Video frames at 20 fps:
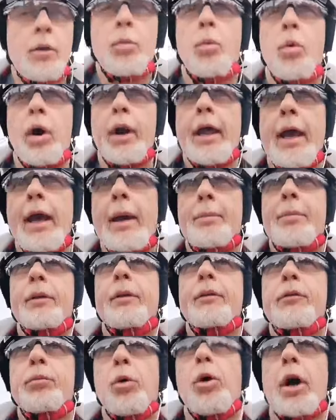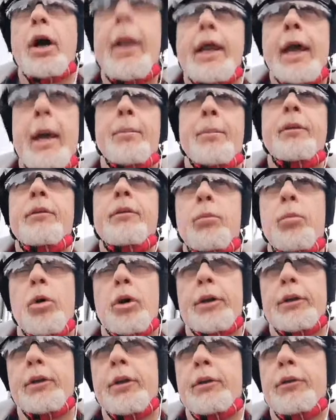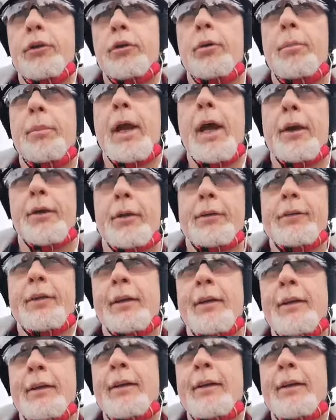what happens, why it happens, and what you can do about it.